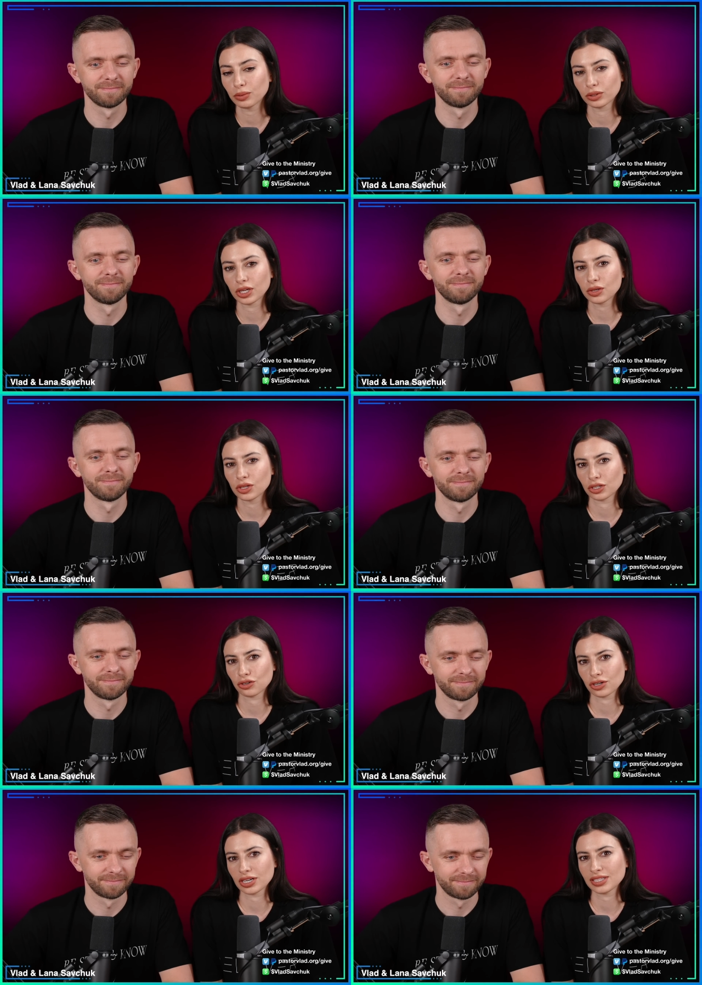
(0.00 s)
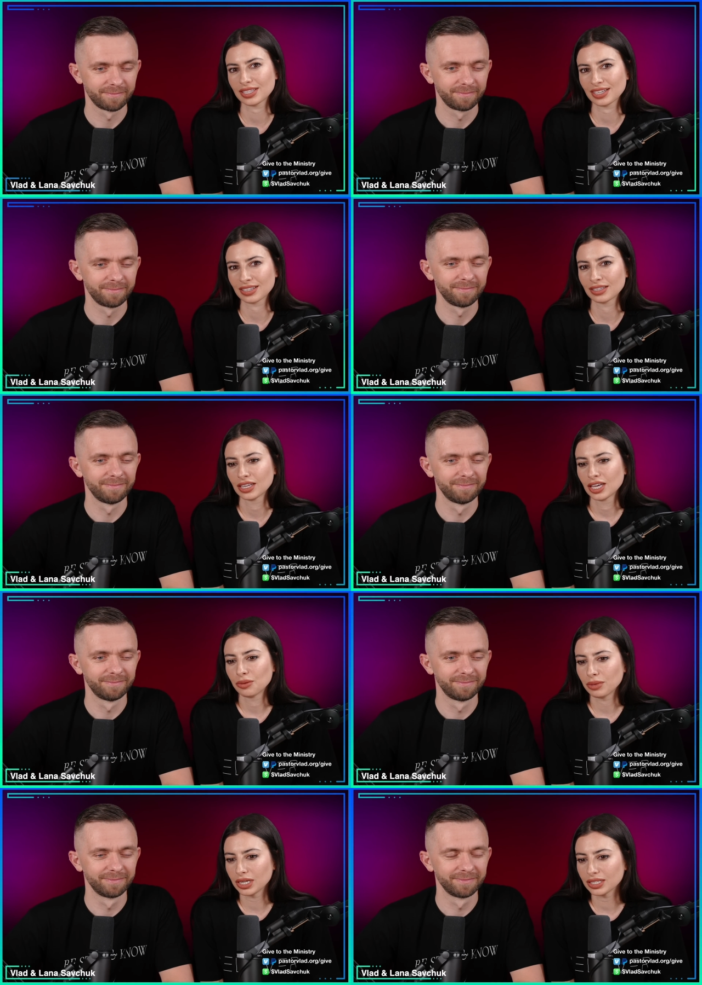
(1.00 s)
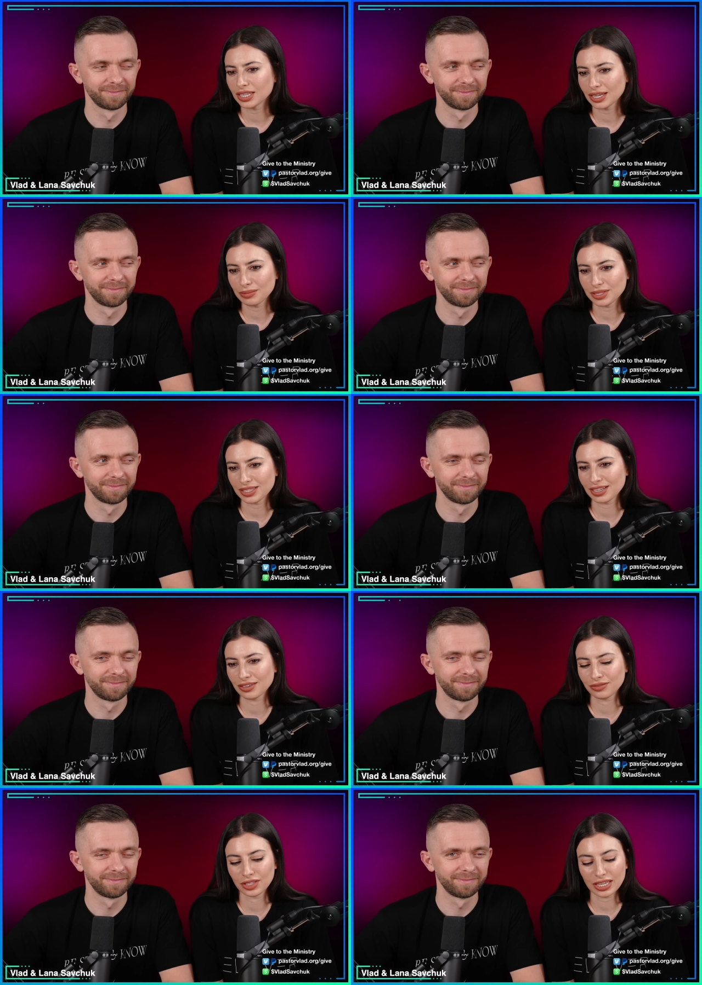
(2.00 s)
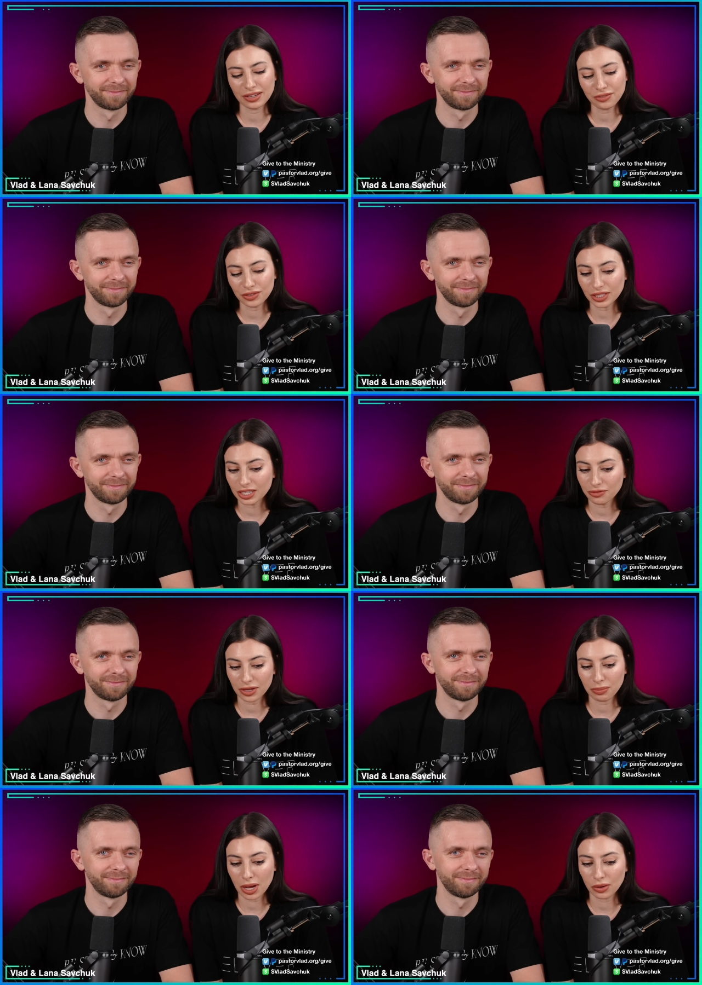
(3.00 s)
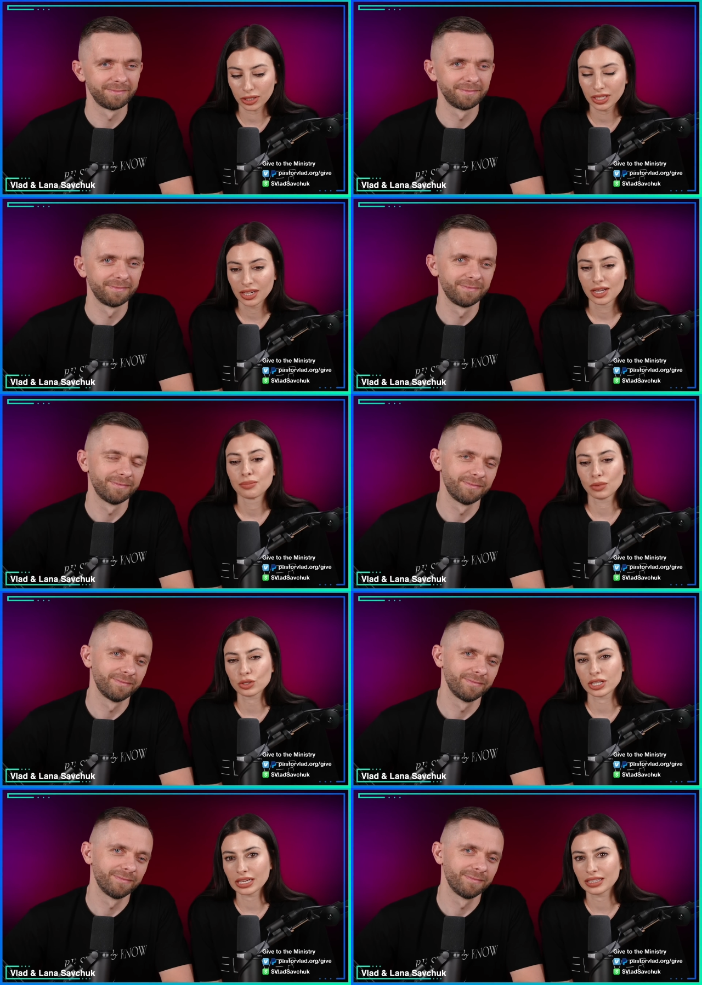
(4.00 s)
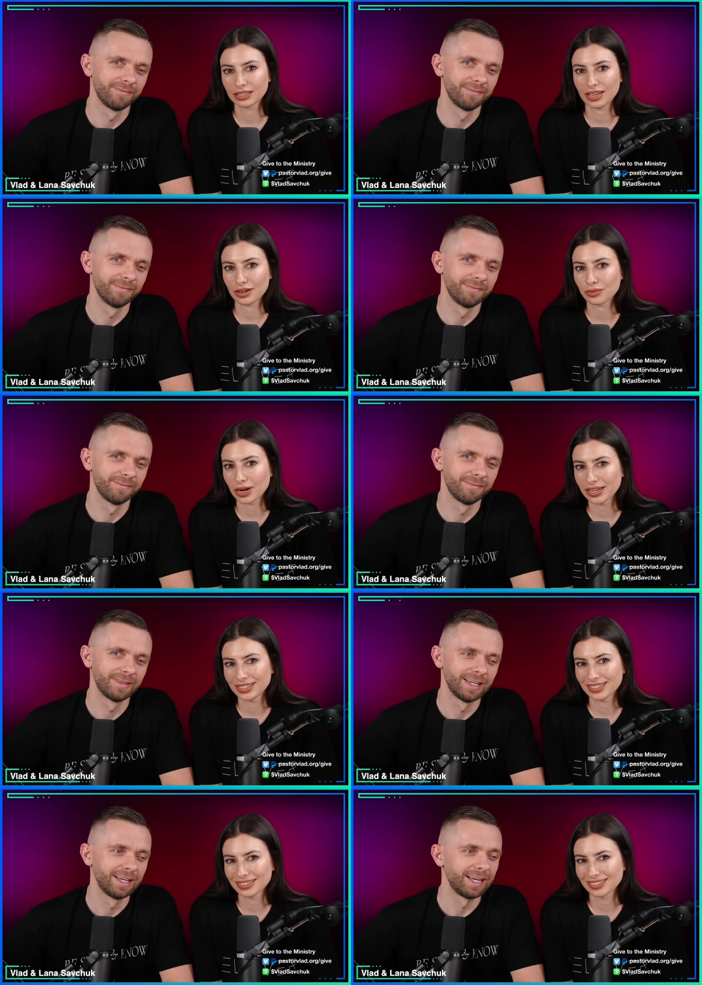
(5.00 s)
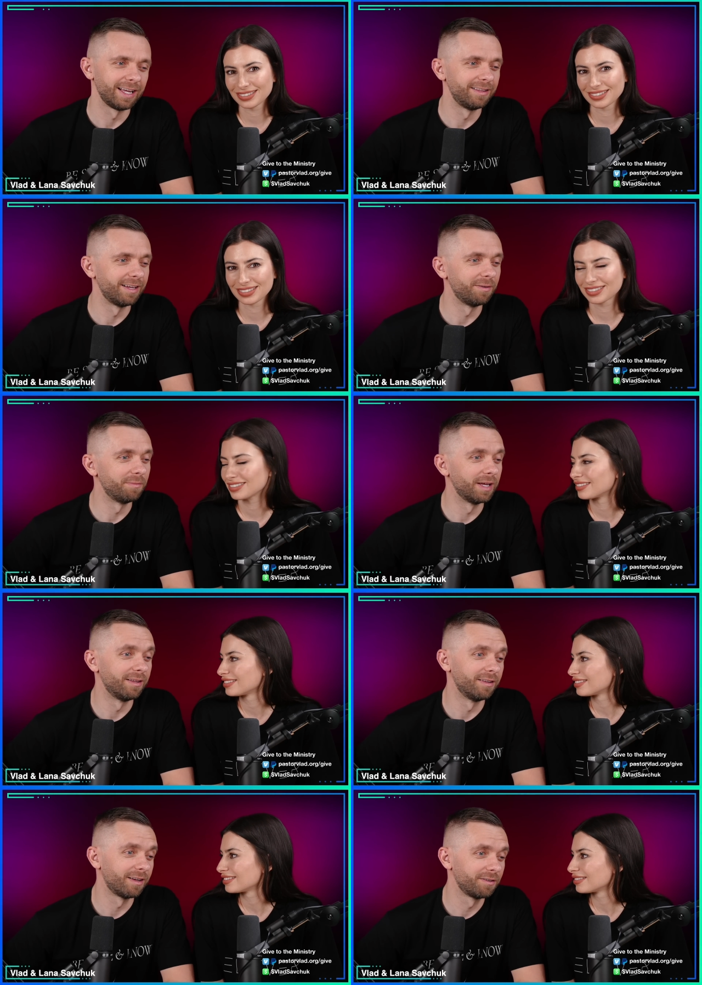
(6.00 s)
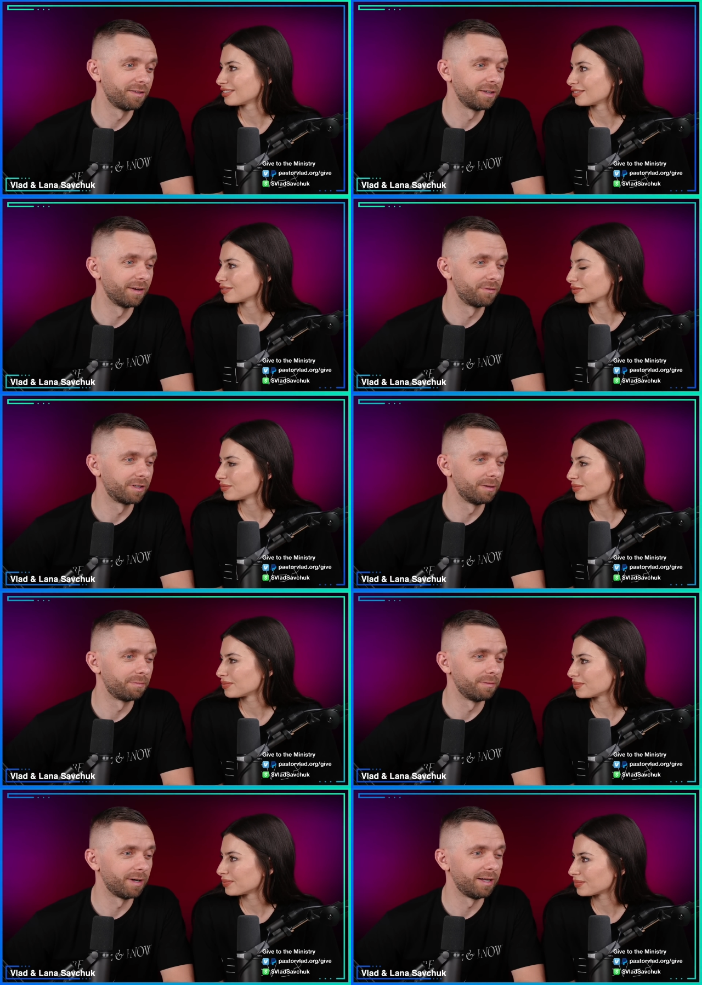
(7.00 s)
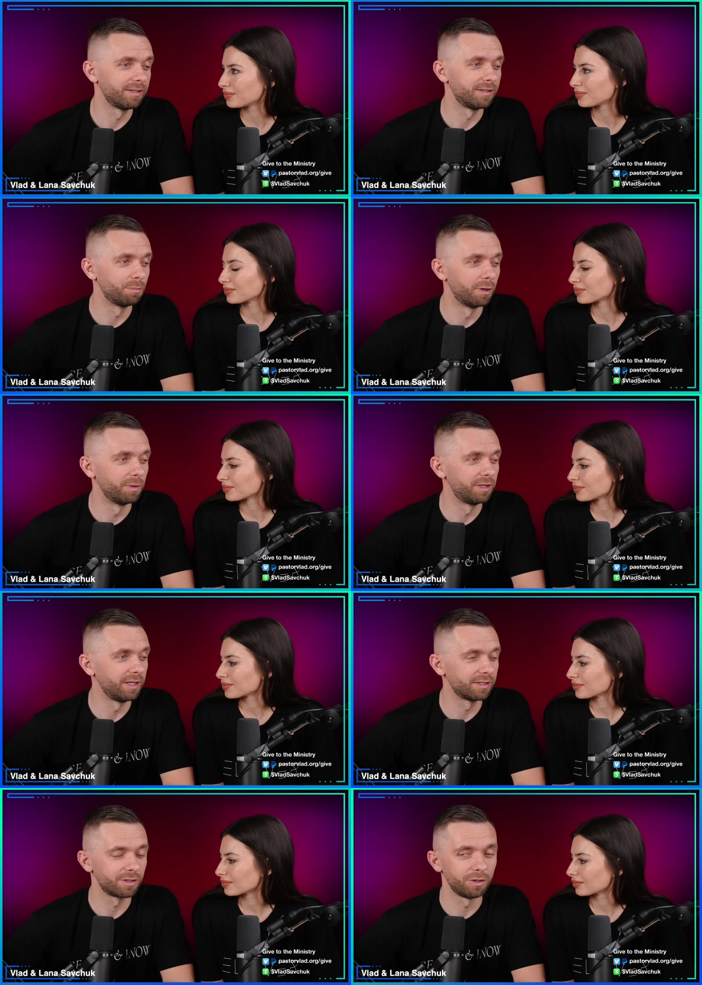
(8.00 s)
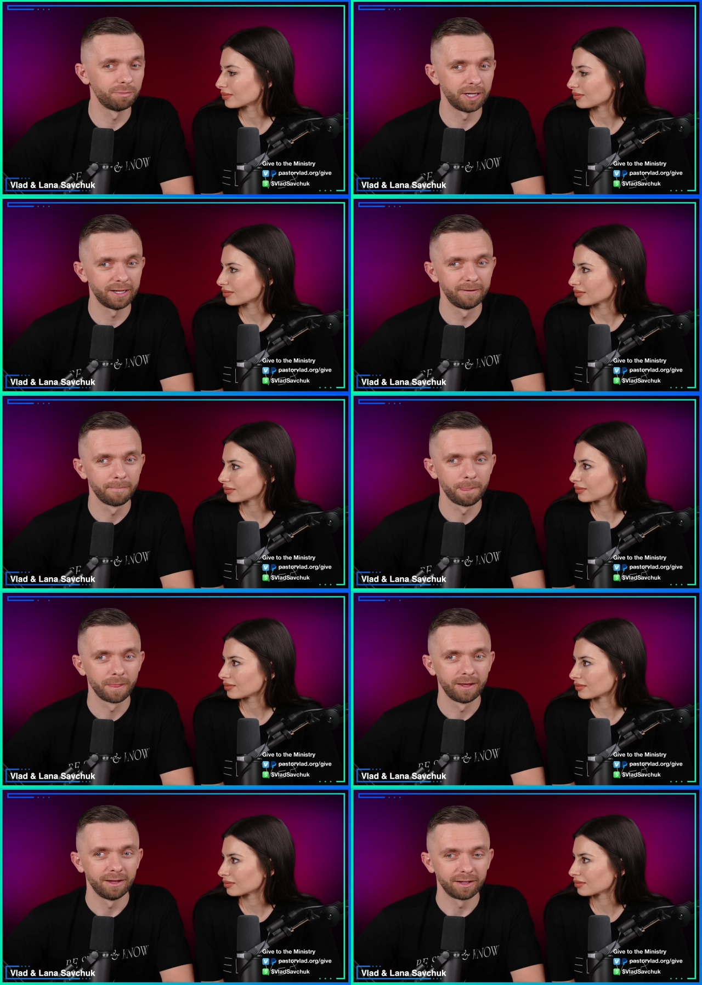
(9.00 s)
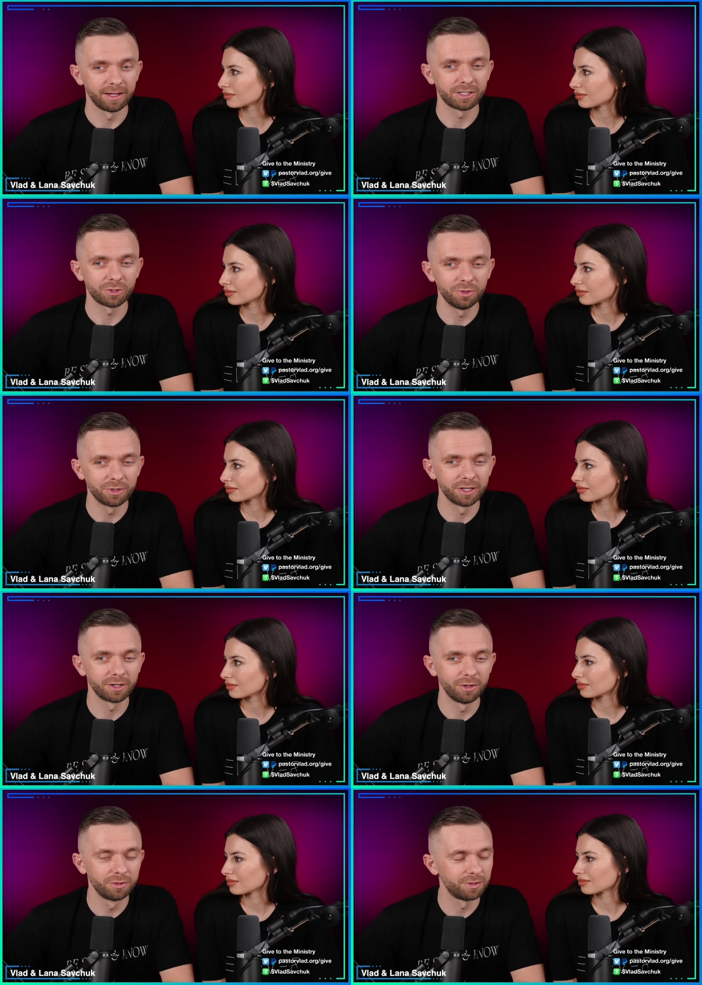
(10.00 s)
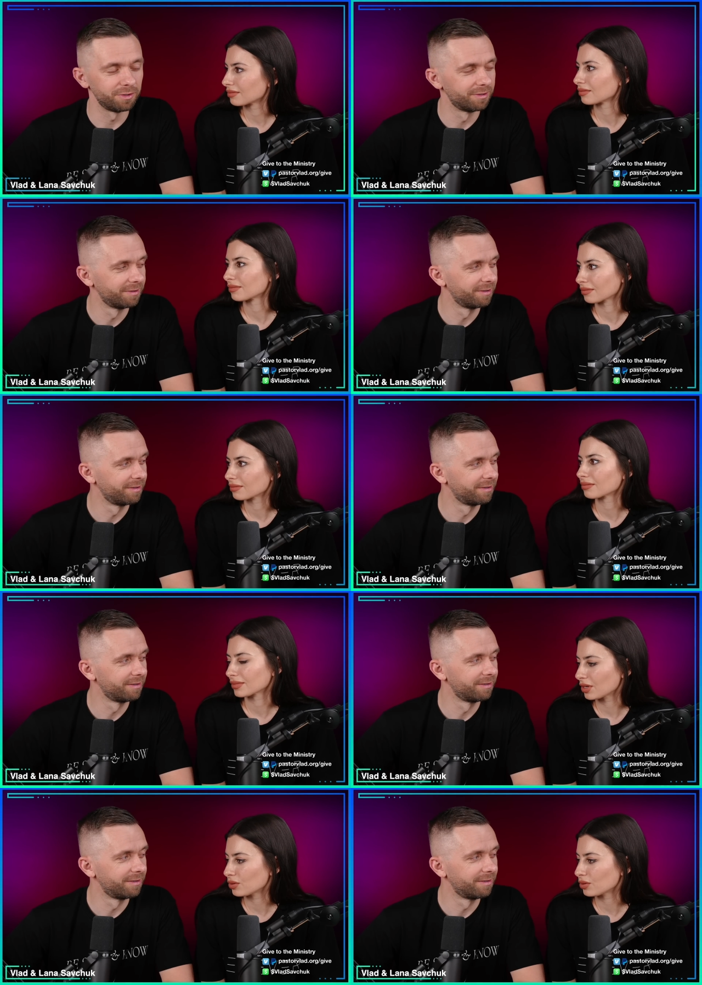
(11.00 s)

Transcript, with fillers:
Speaker 1: that you can trust and many times if they feel iffy about it most likely they are right
Speaker 2: and then and another thing you have to keep in mind is the moment things go bad mm-hmm. guess who you're going to go to
Speaker 1: those